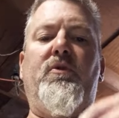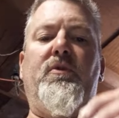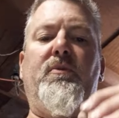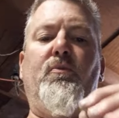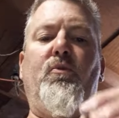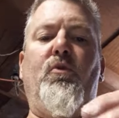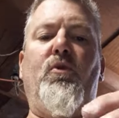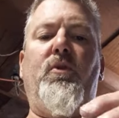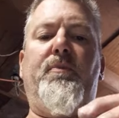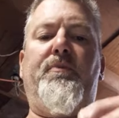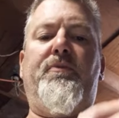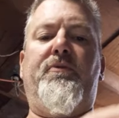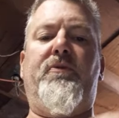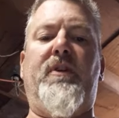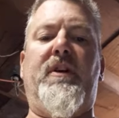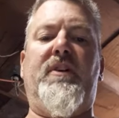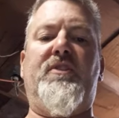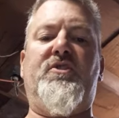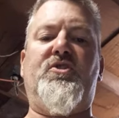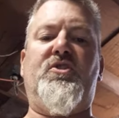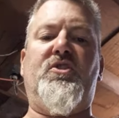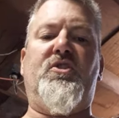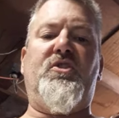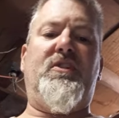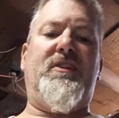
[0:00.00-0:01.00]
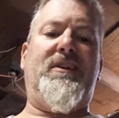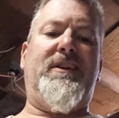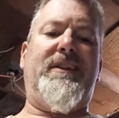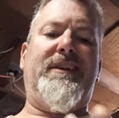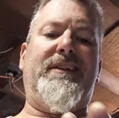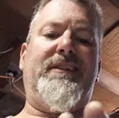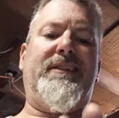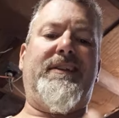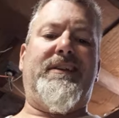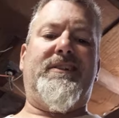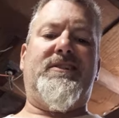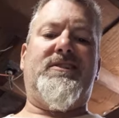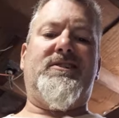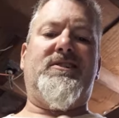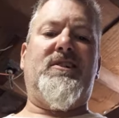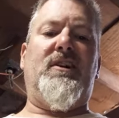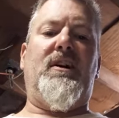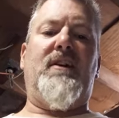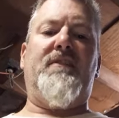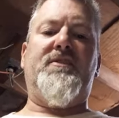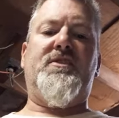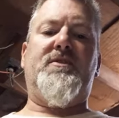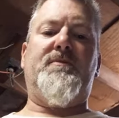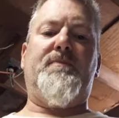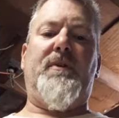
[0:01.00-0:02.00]
the more pressure you're gonna get, like a
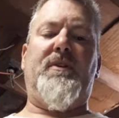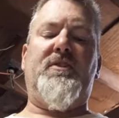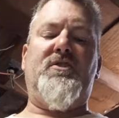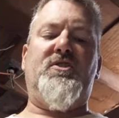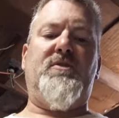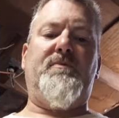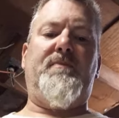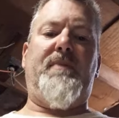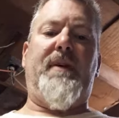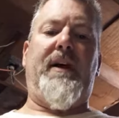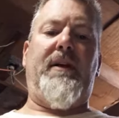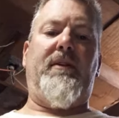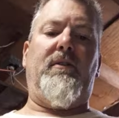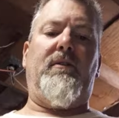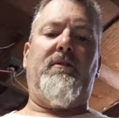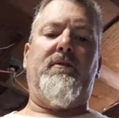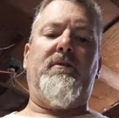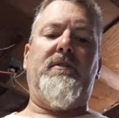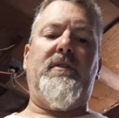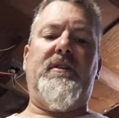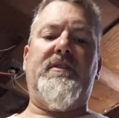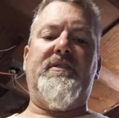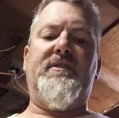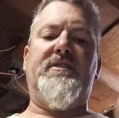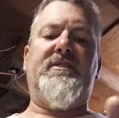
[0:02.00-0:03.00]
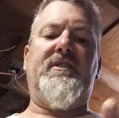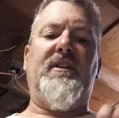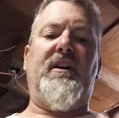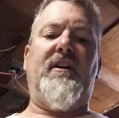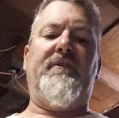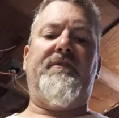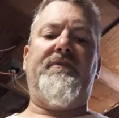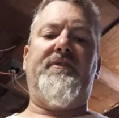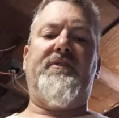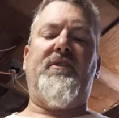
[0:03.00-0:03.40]
soft, spongy pedal and stuff.